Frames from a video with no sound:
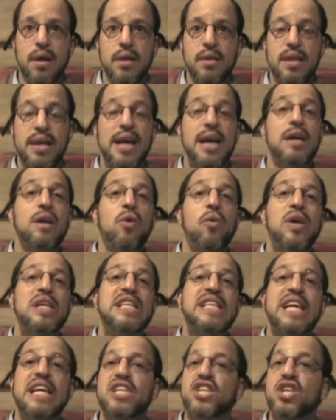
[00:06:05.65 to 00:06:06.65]
The
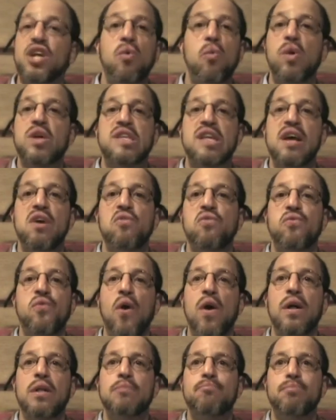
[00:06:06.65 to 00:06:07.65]
Inquisition was in
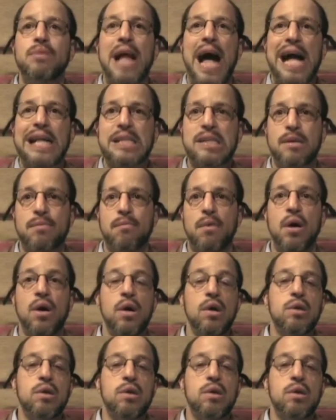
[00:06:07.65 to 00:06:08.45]
full blossom,